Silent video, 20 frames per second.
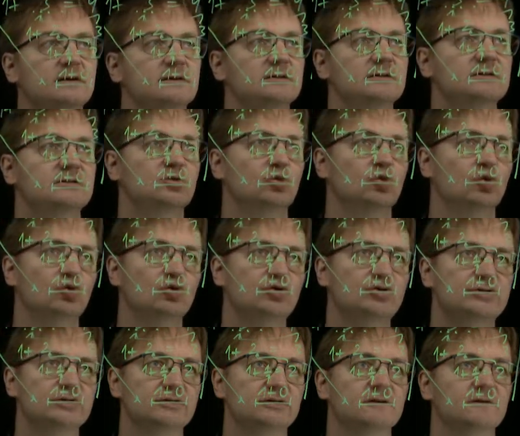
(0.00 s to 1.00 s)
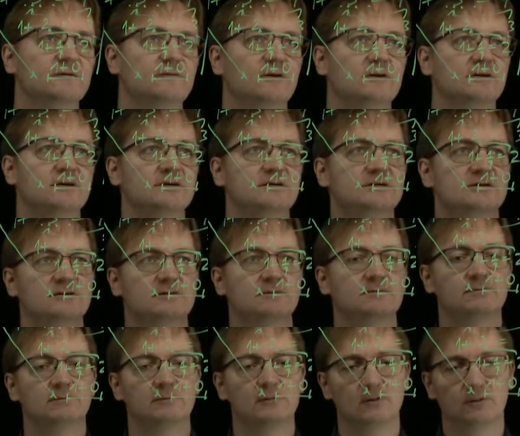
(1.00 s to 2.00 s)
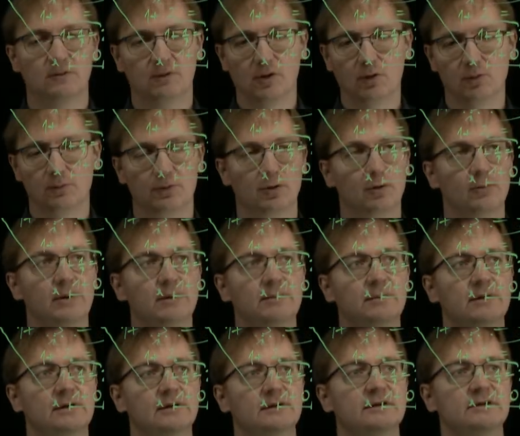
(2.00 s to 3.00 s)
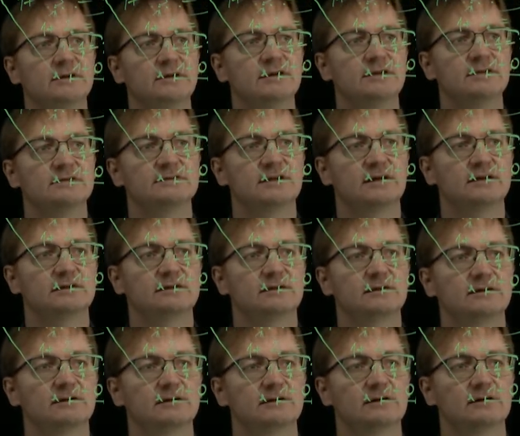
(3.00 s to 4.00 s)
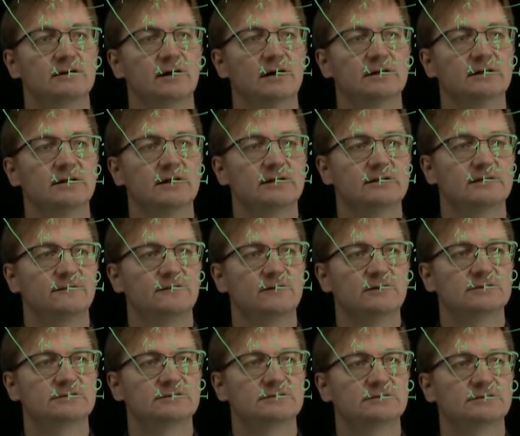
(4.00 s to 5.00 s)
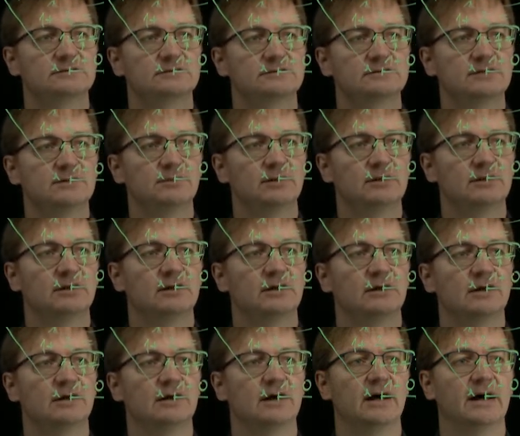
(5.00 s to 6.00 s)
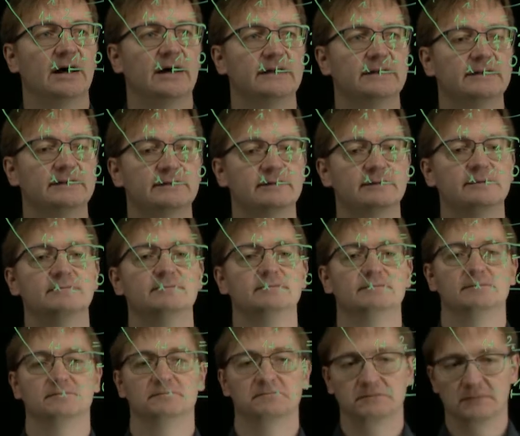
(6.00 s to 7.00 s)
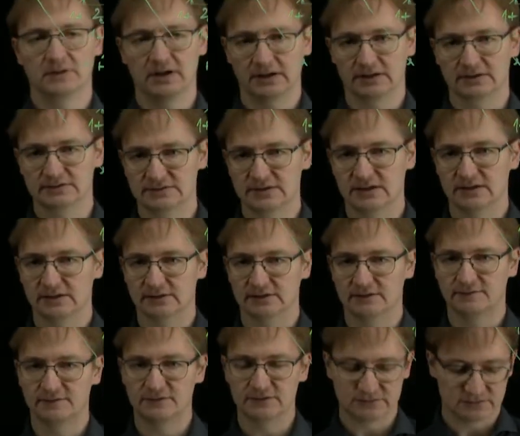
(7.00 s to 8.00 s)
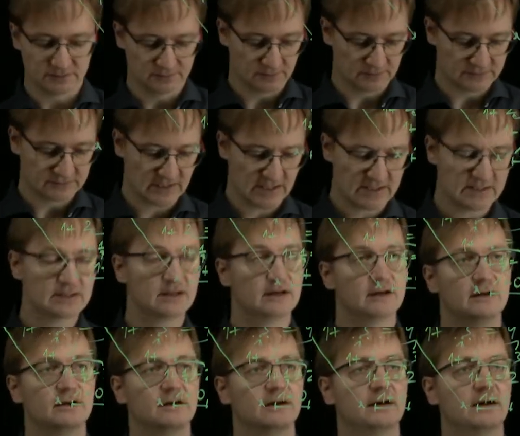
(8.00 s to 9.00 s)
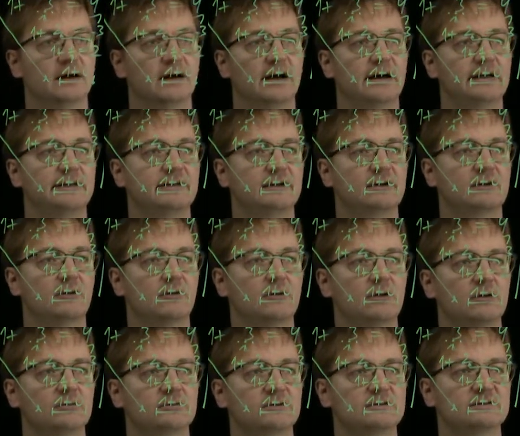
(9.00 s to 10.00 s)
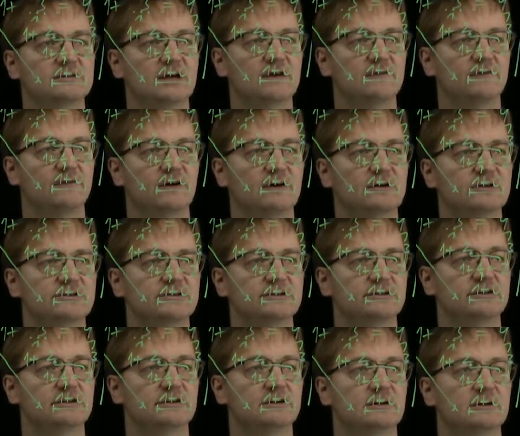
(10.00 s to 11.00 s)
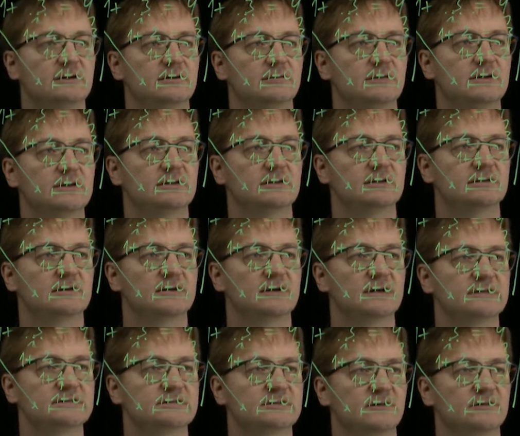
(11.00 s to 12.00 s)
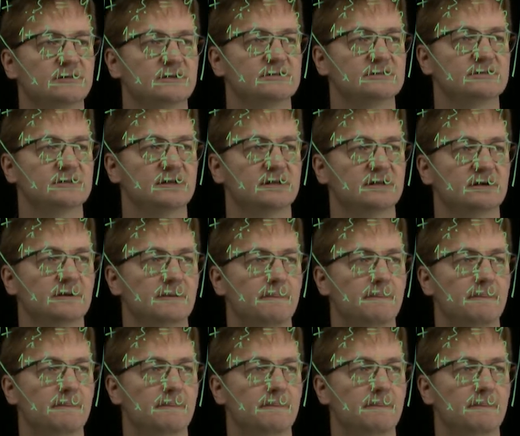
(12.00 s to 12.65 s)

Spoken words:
the solution for this whole problem is that I take the first symbol and I can say that the first symbol is A, and I call out the same function with the rest of the string.